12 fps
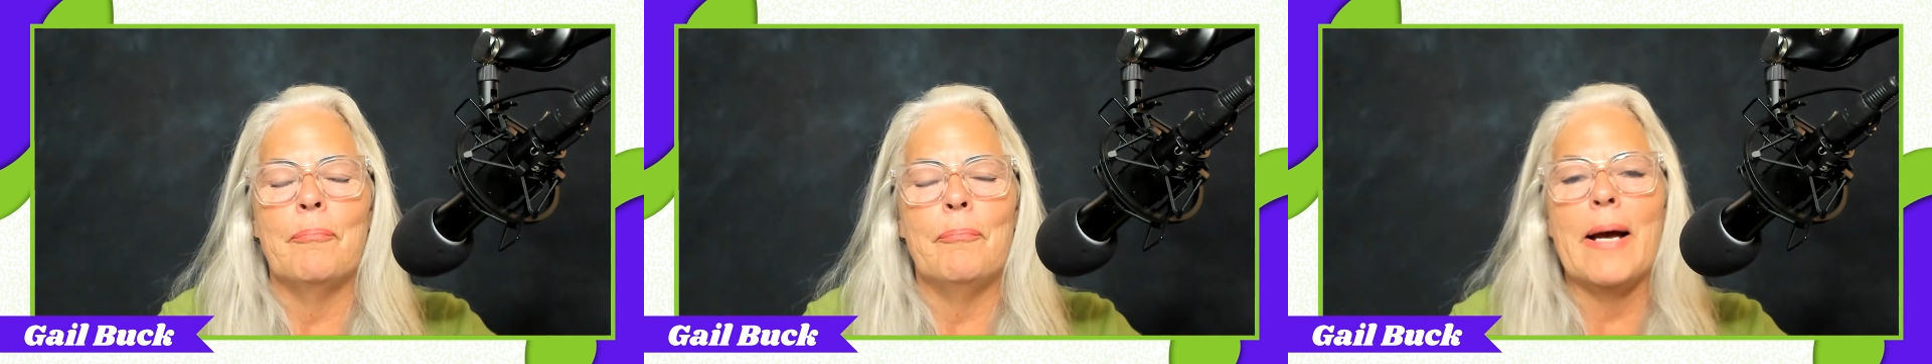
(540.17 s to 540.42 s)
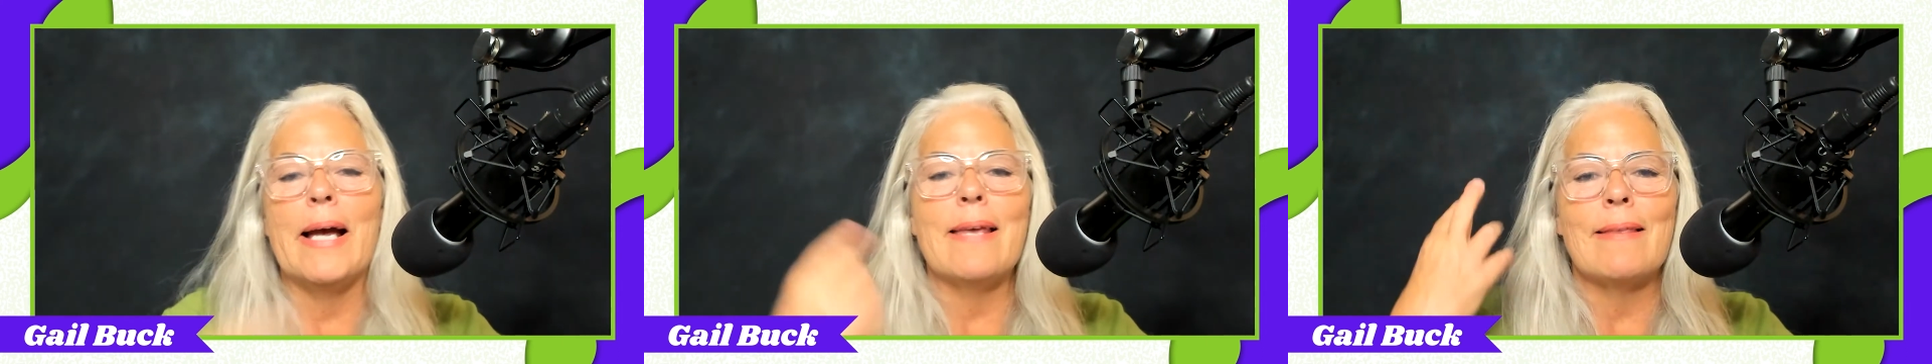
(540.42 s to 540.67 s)

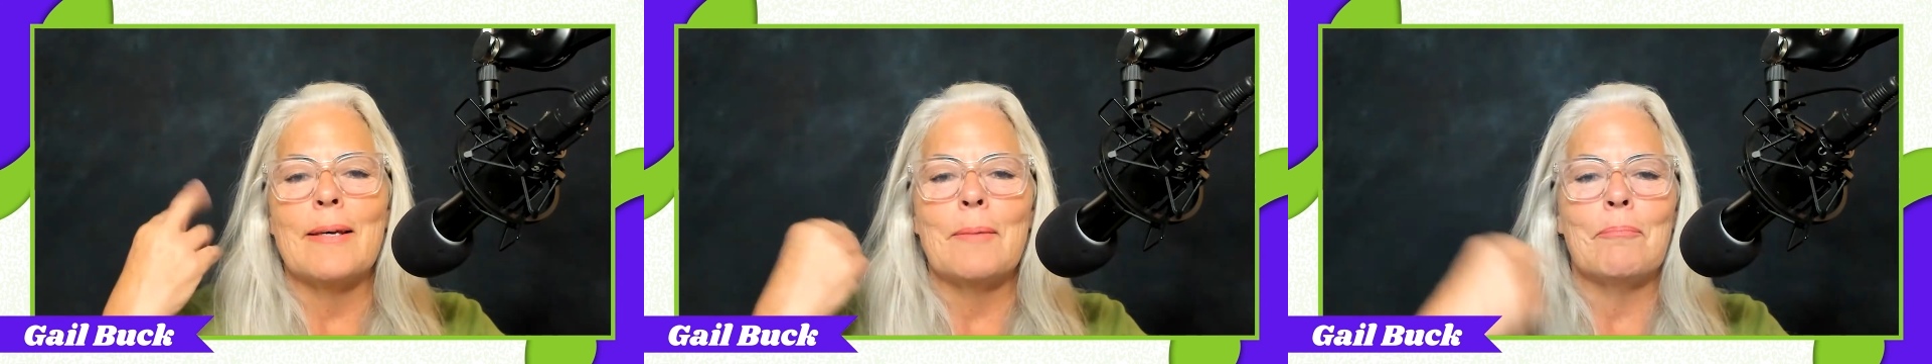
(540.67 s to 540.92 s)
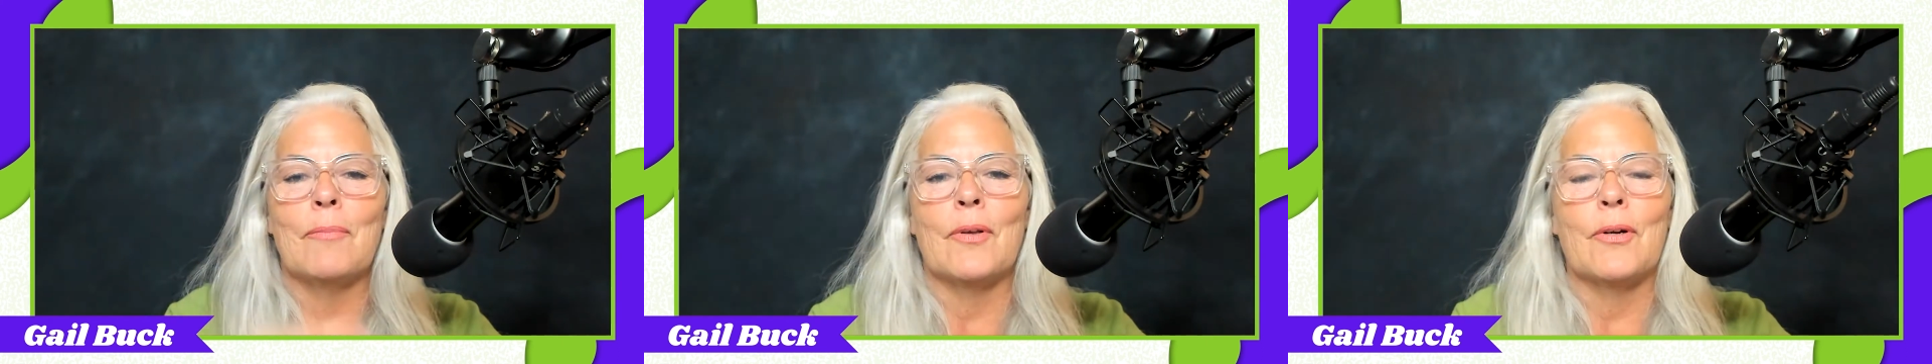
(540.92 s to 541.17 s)
Buy
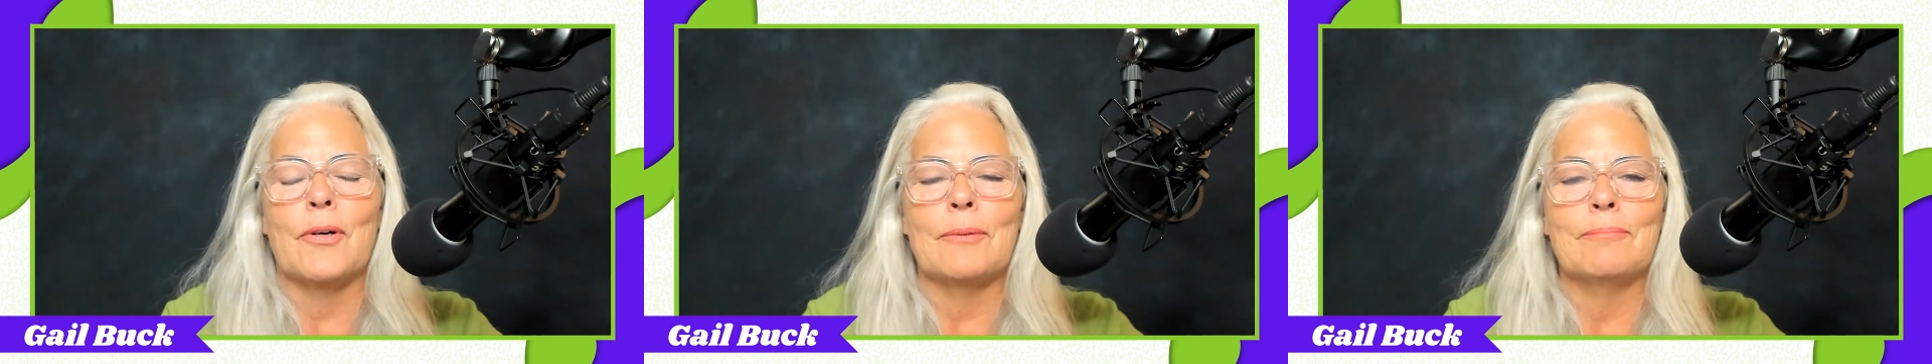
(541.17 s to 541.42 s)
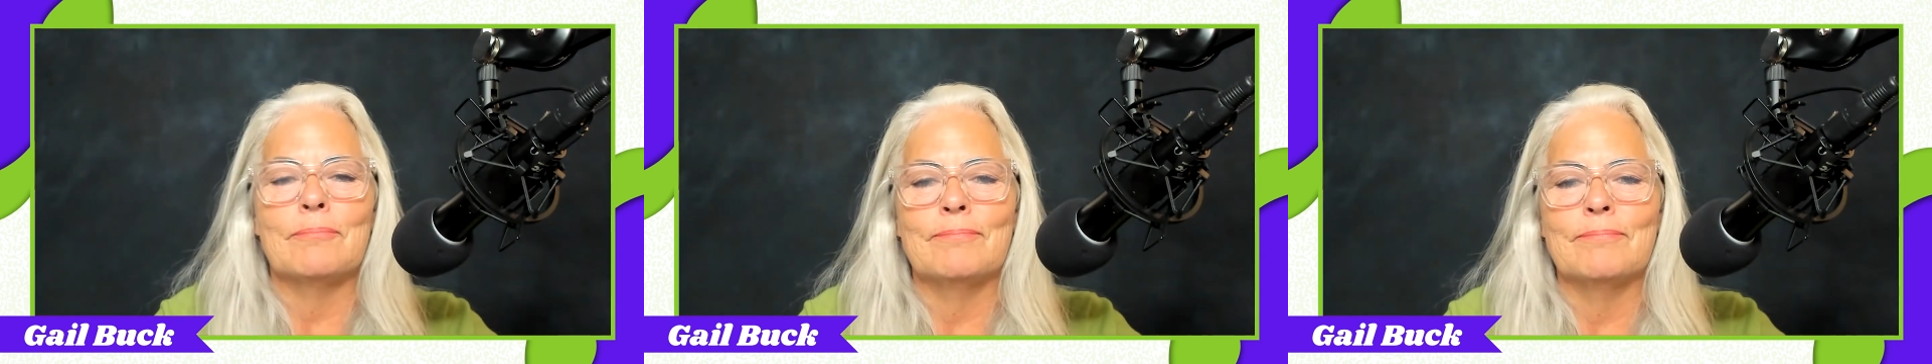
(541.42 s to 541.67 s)
them
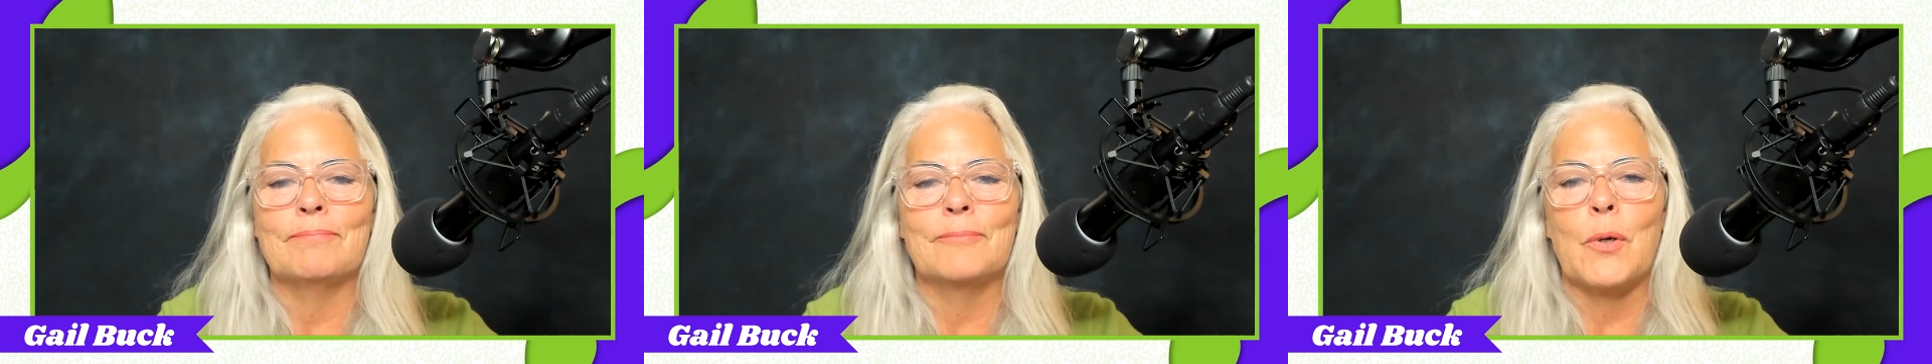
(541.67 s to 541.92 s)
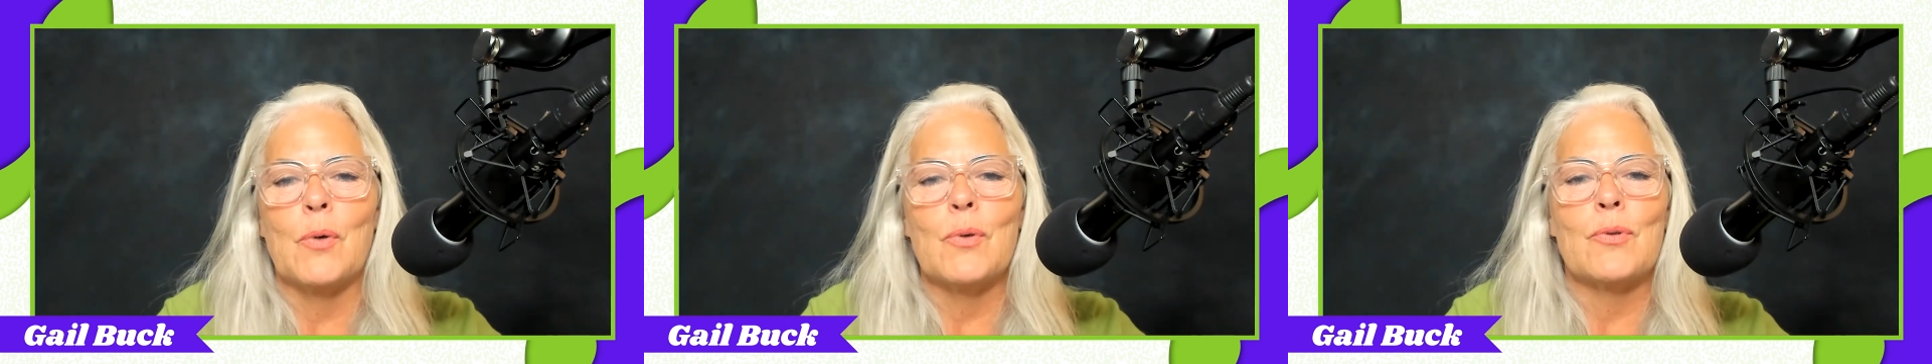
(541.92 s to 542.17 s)
their
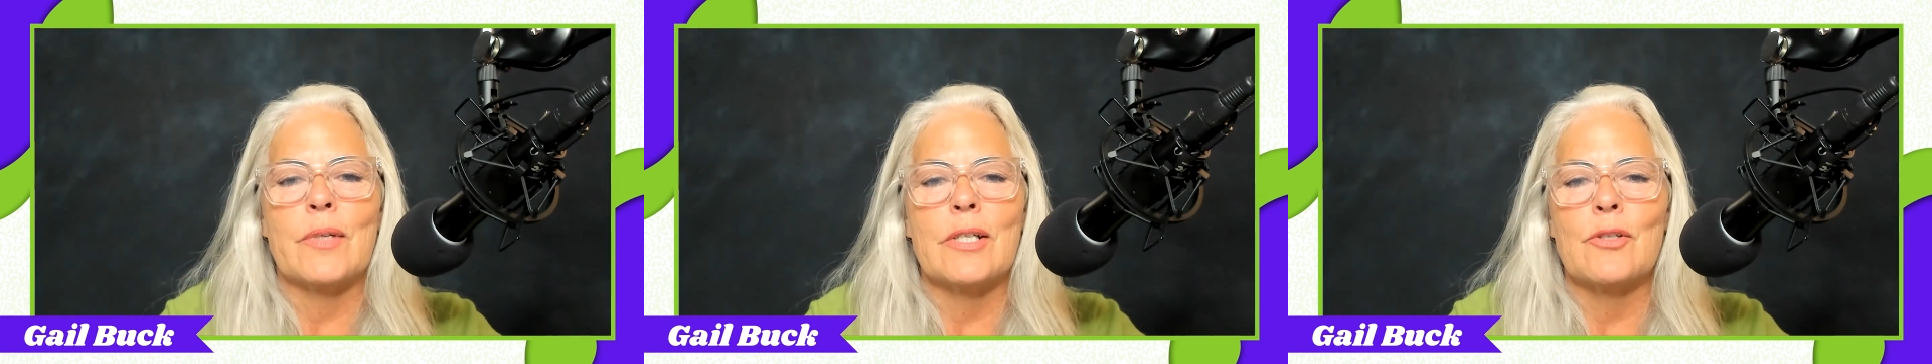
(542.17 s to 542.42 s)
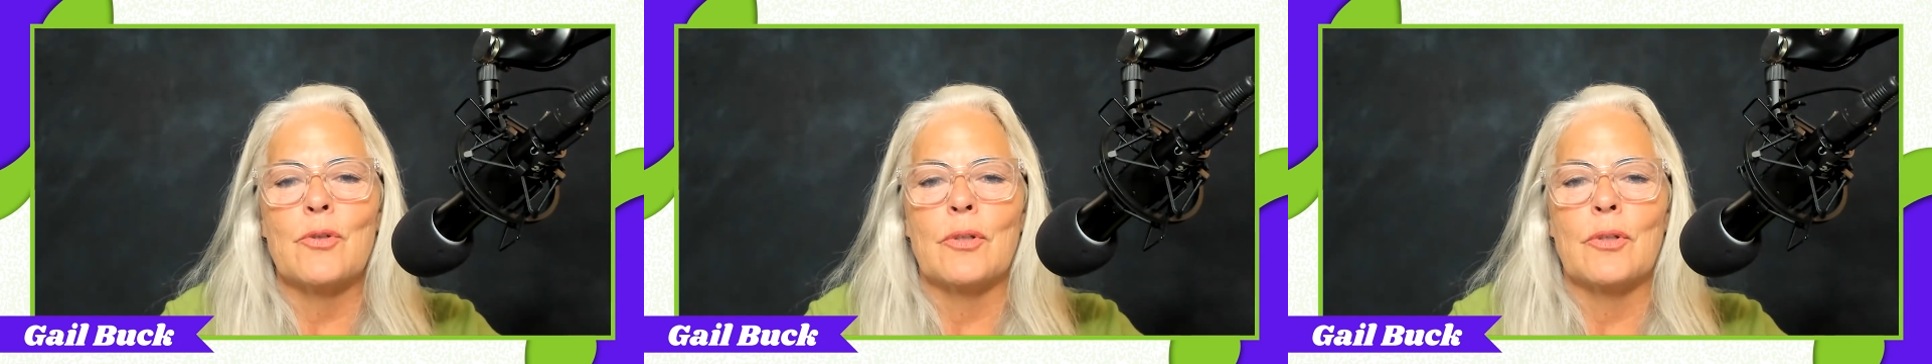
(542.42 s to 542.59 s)
groceries,